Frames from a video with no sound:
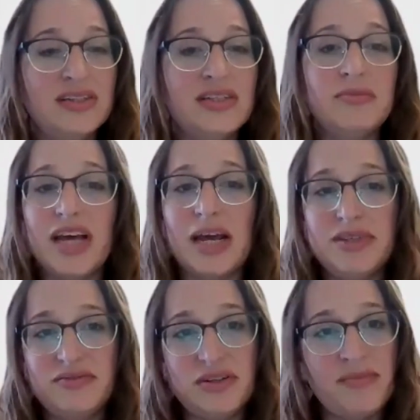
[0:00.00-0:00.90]
Some
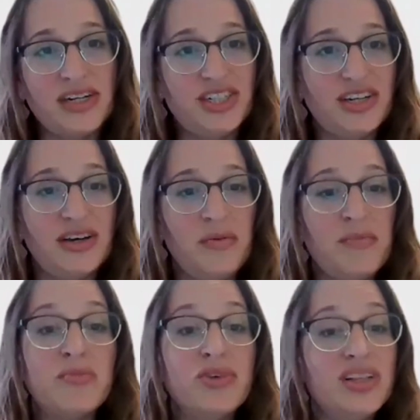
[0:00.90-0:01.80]
types of dementia,
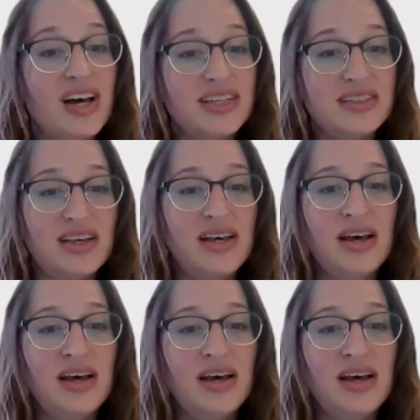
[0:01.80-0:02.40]
memory loss